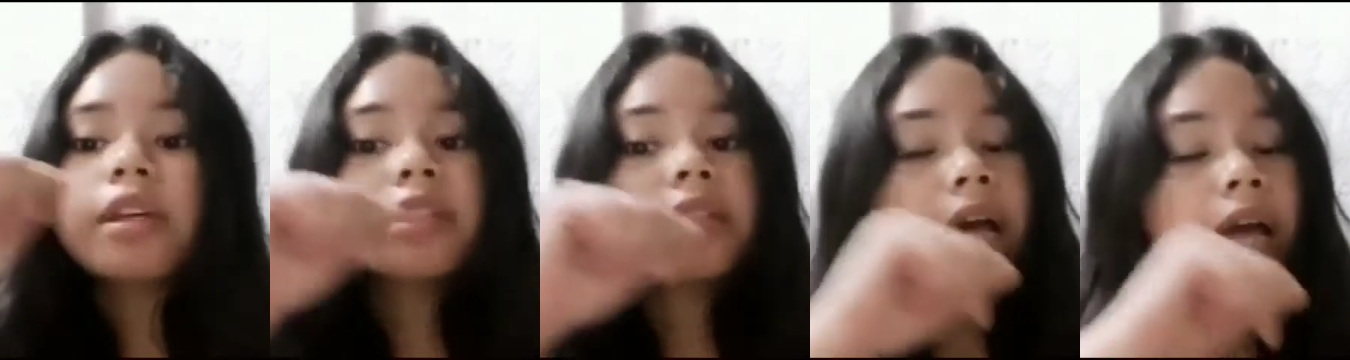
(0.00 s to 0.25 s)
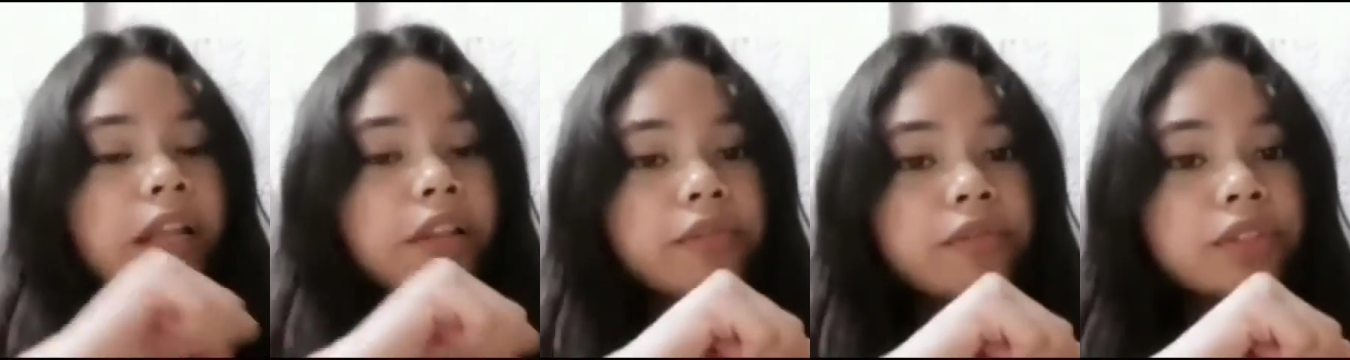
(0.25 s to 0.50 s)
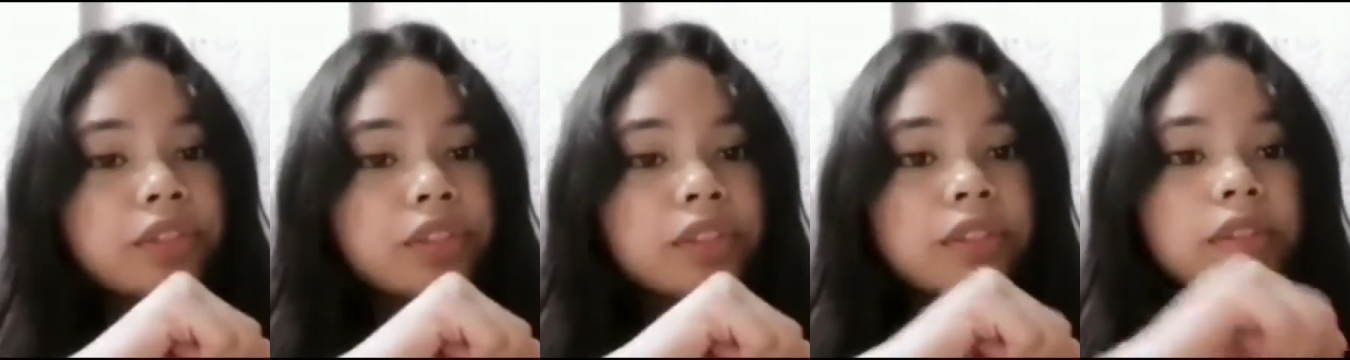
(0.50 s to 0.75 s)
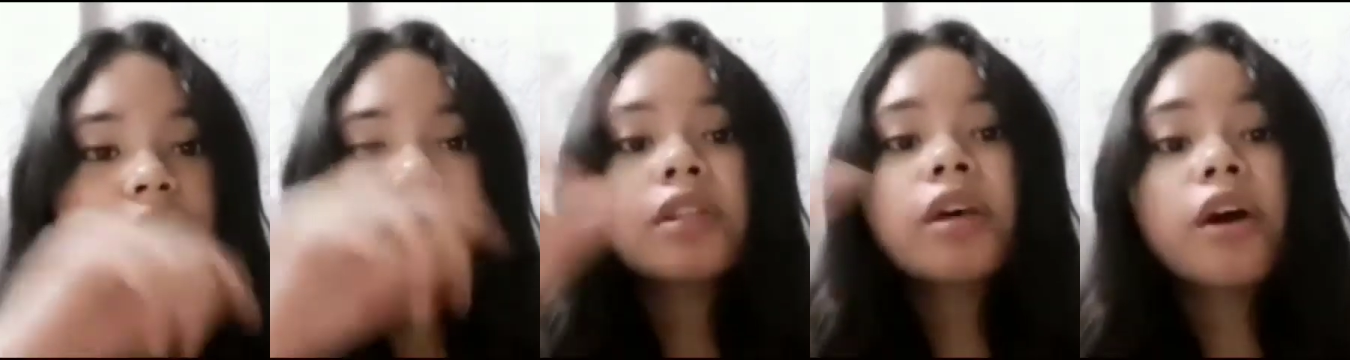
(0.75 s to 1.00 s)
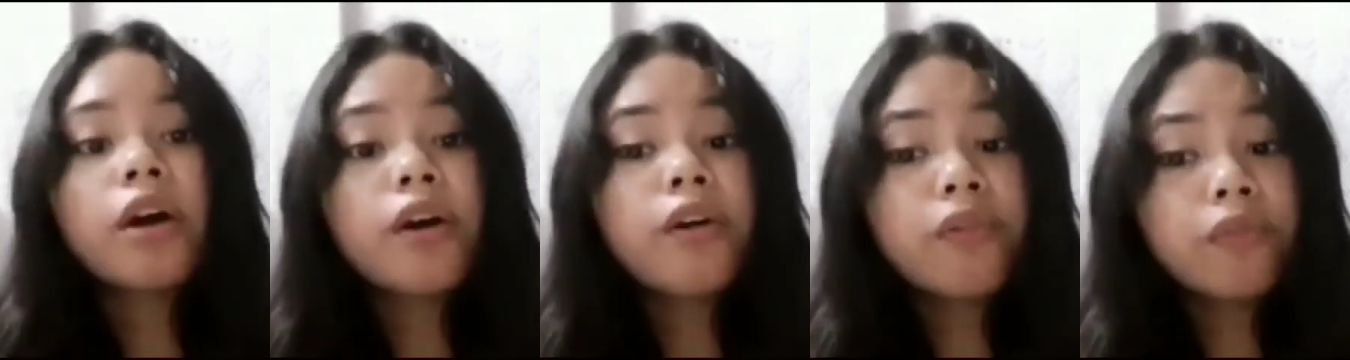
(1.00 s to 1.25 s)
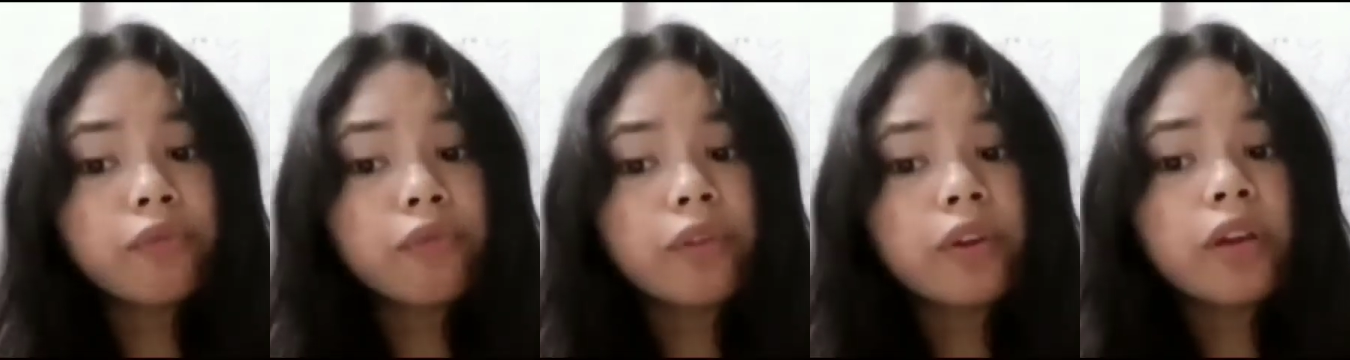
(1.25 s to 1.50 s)
televisions,
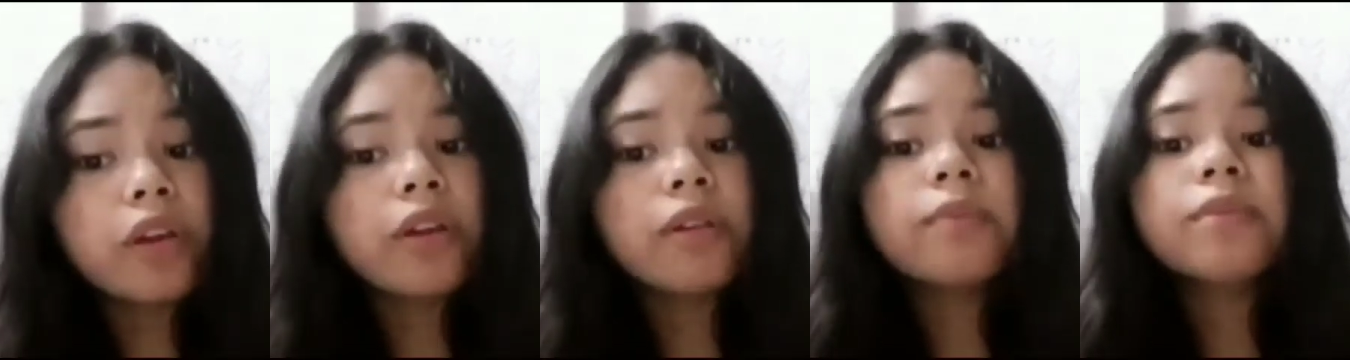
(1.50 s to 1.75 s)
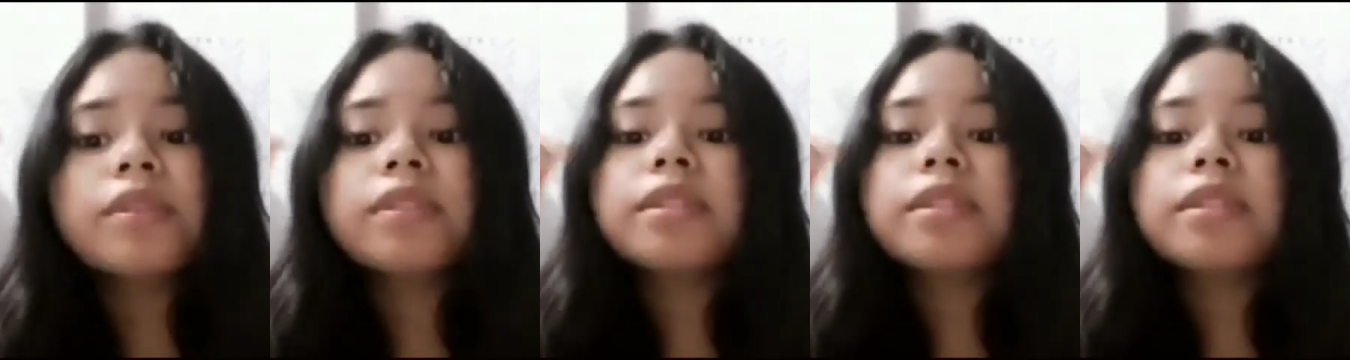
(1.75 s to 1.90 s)
films,